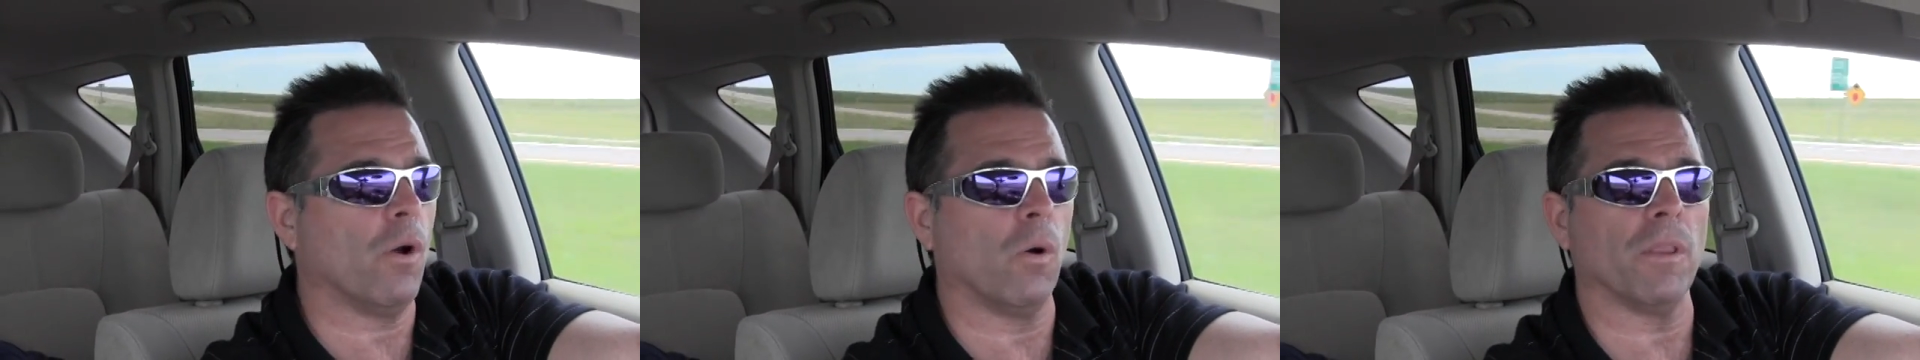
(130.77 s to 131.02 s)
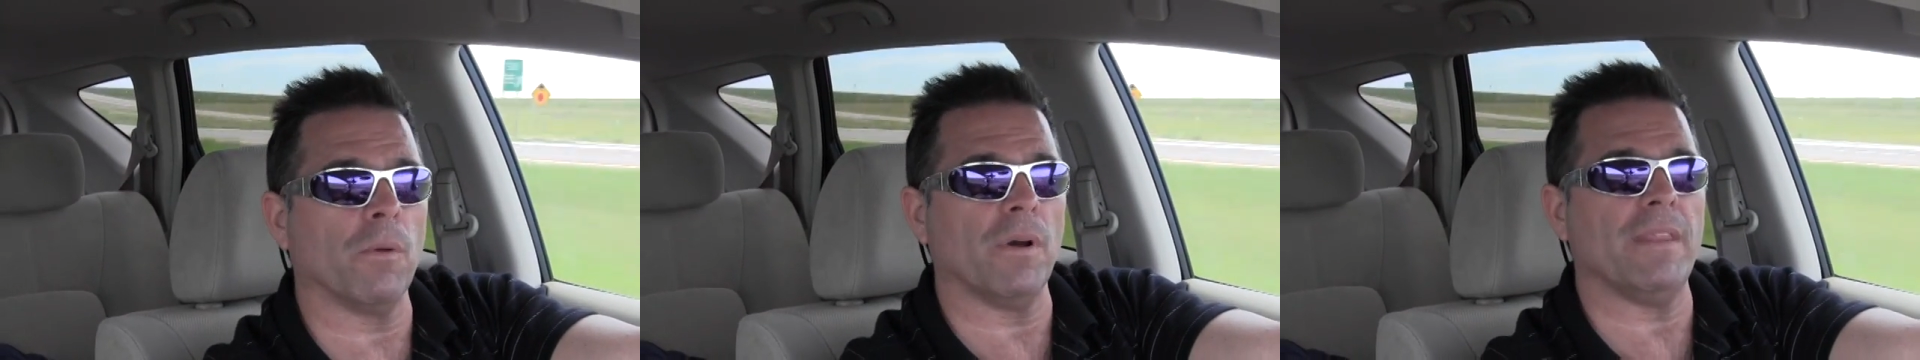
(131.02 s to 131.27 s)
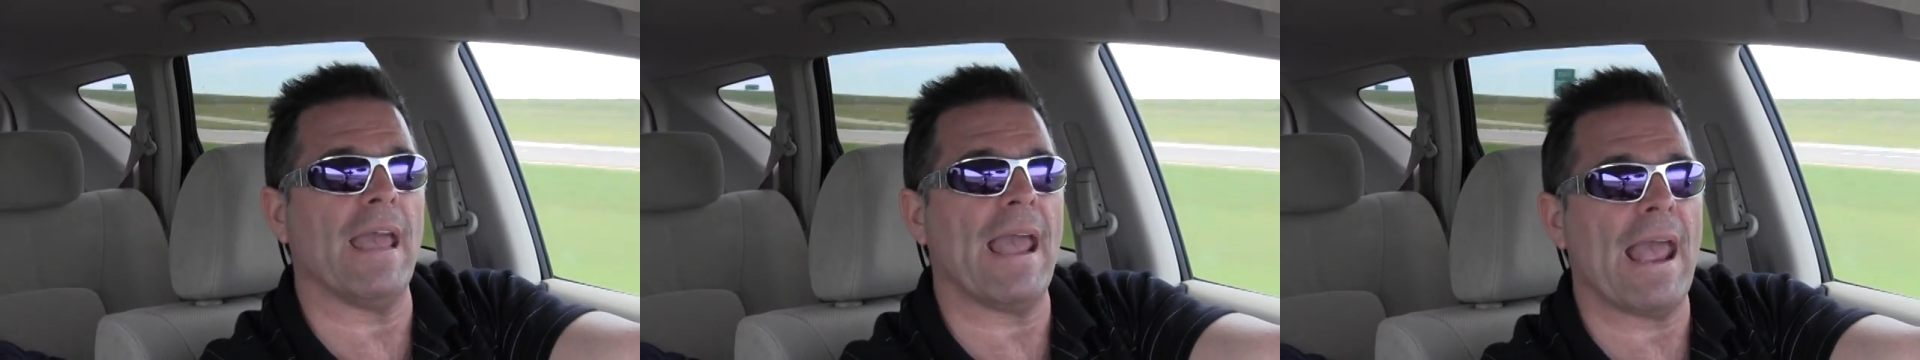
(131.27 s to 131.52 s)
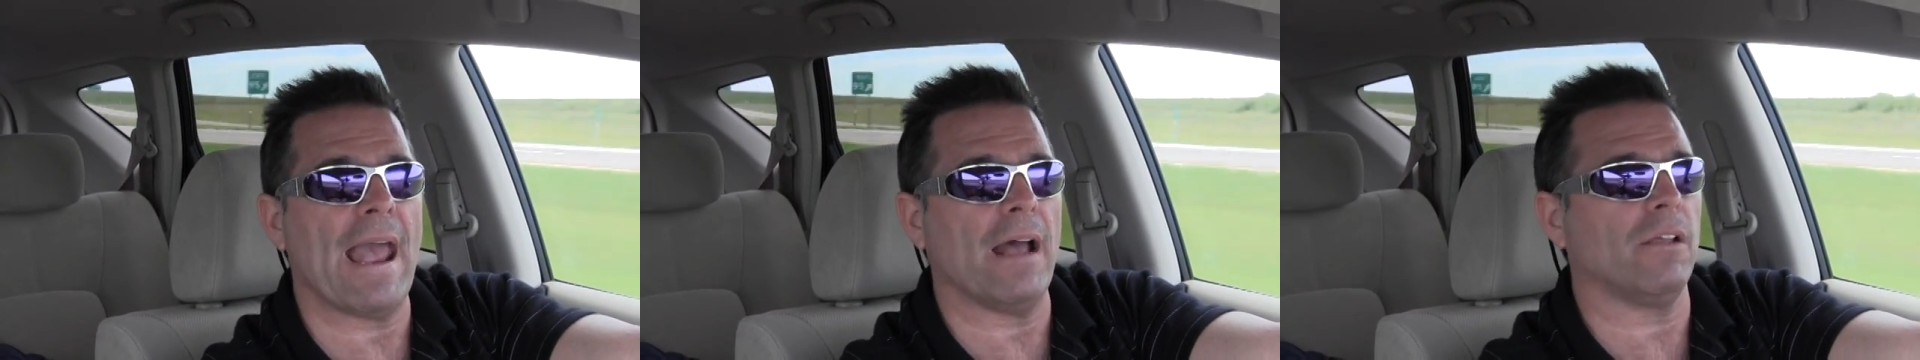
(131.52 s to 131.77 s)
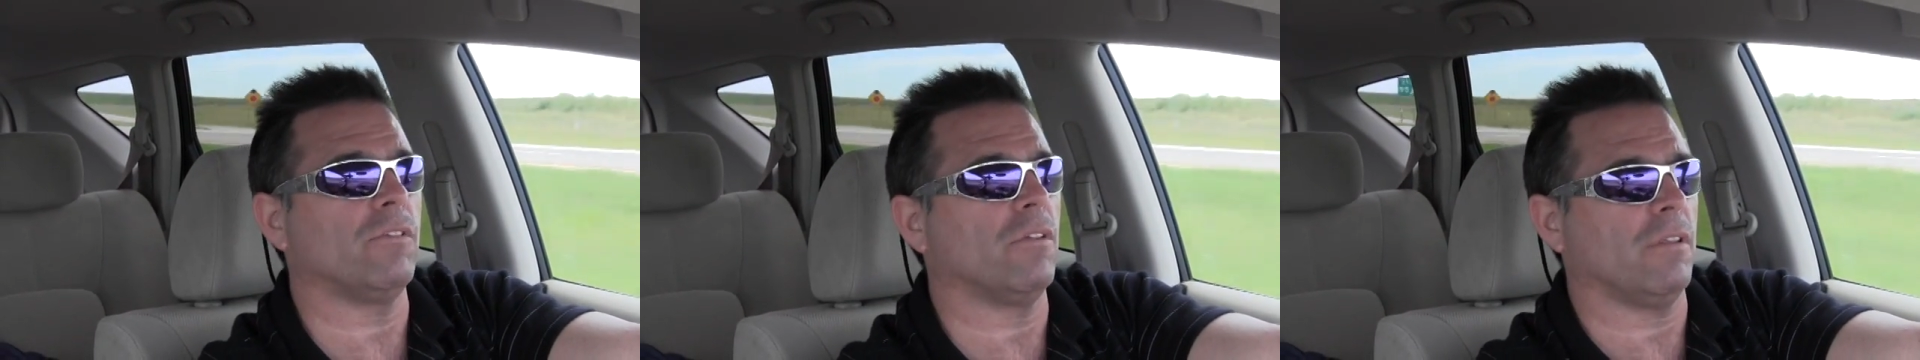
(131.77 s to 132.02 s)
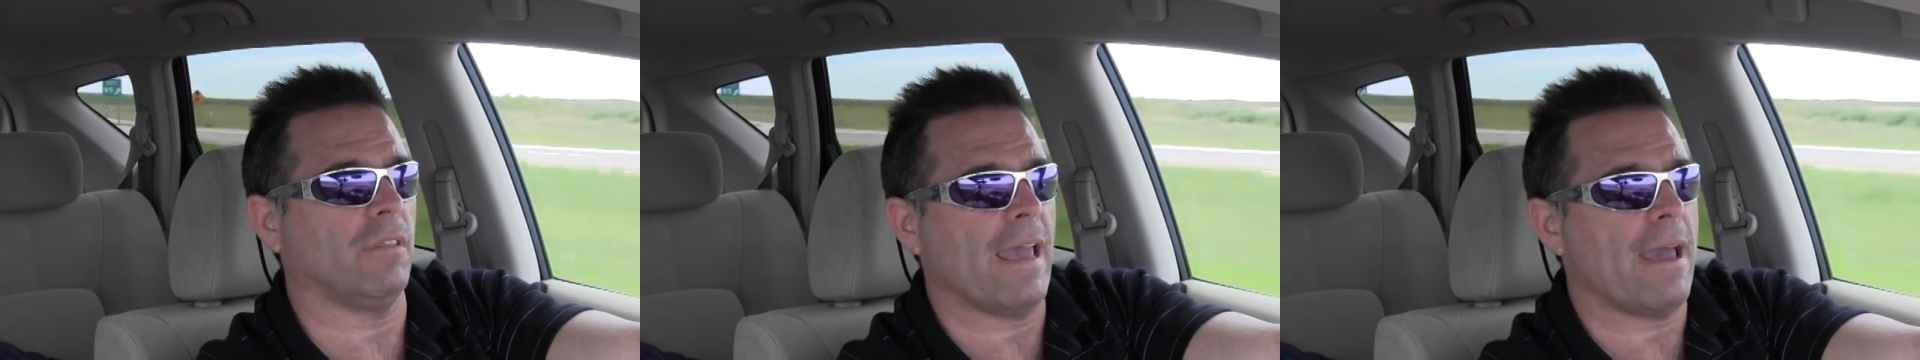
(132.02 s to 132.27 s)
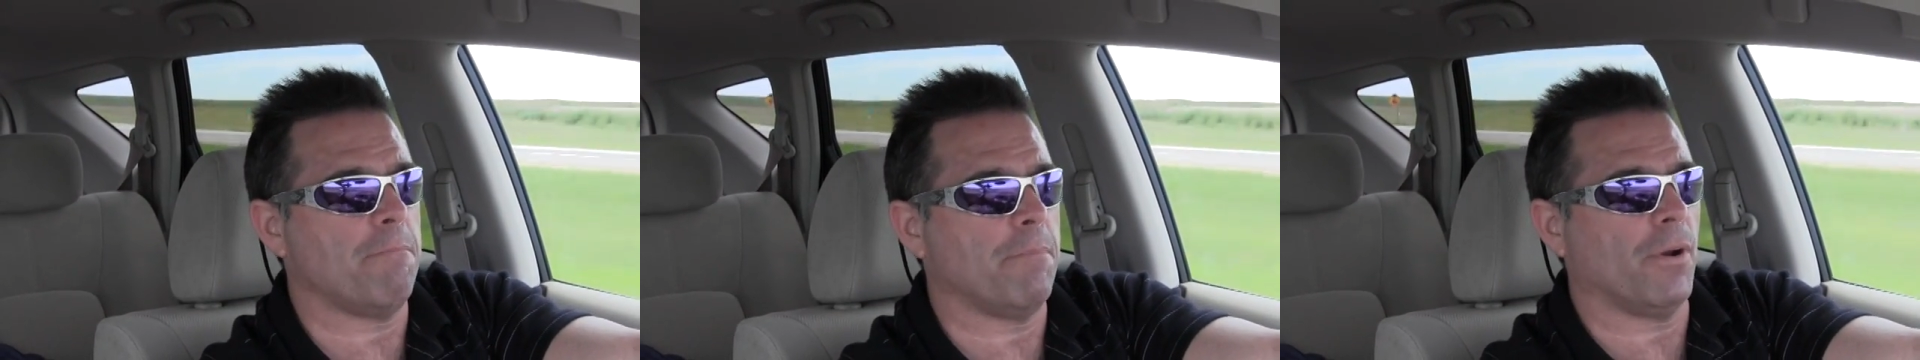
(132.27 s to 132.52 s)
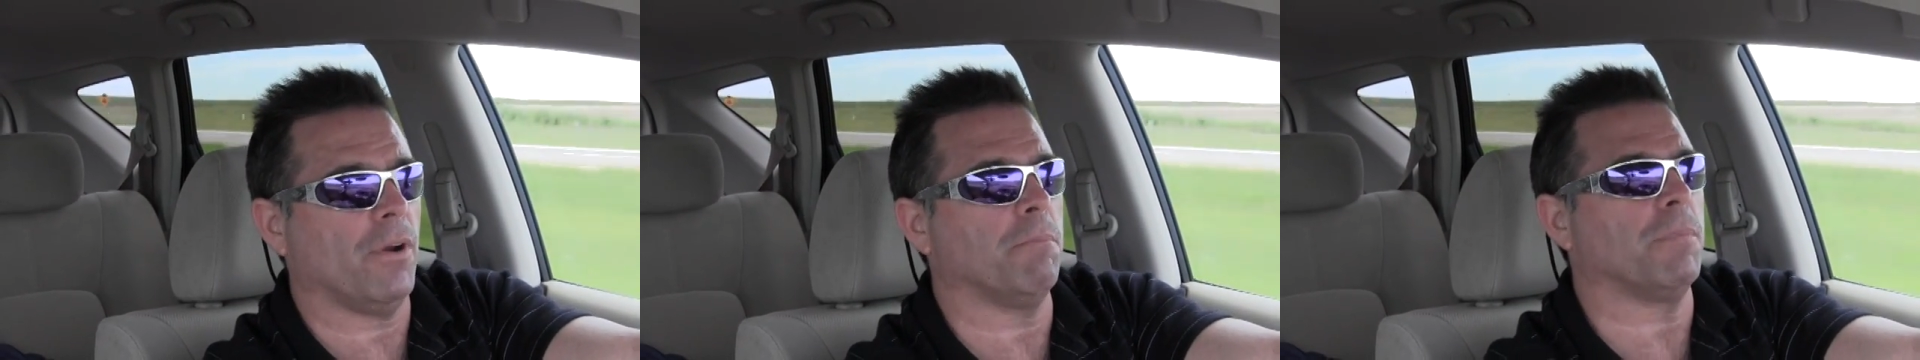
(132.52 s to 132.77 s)
only one that has that
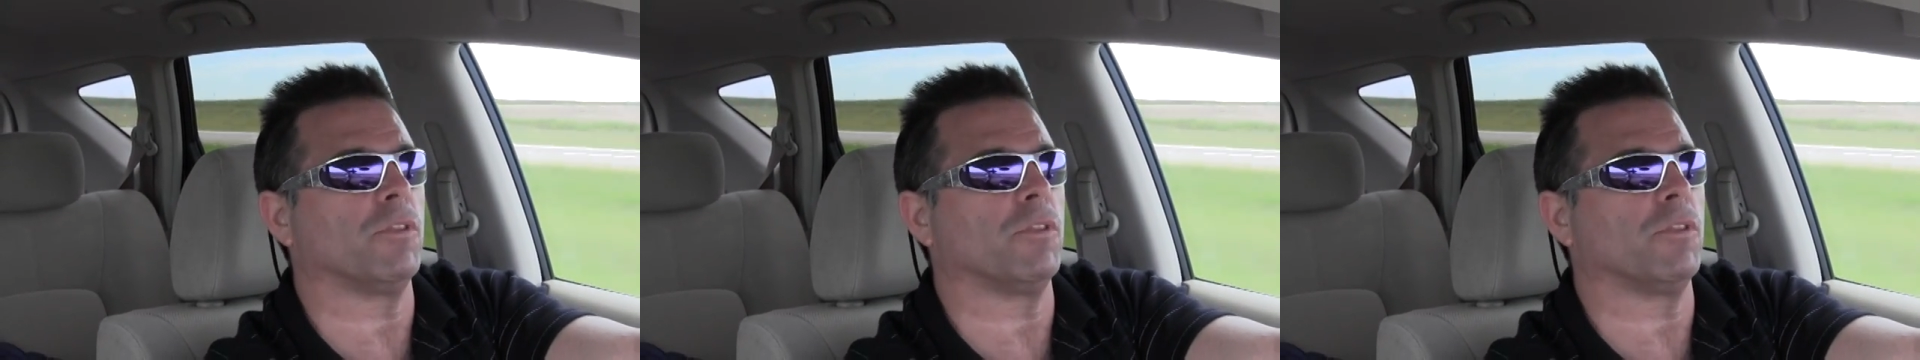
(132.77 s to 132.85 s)
bearing,